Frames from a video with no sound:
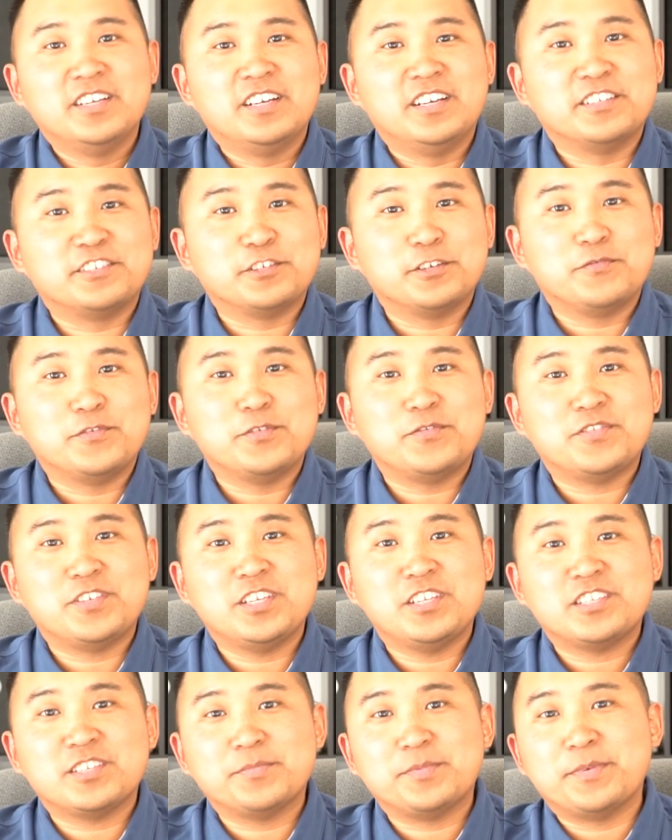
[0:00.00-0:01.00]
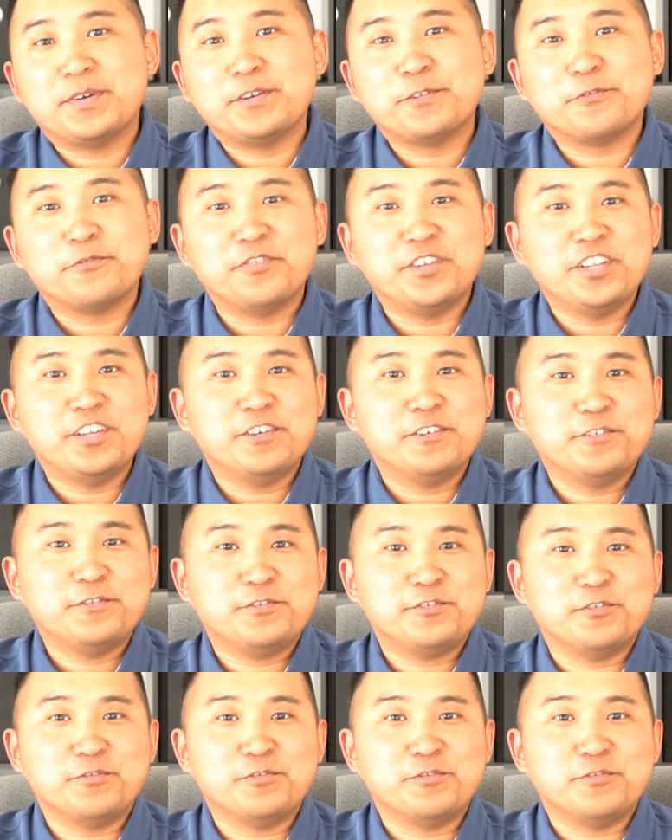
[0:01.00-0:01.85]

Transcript: And so if you've seen some of my other videos,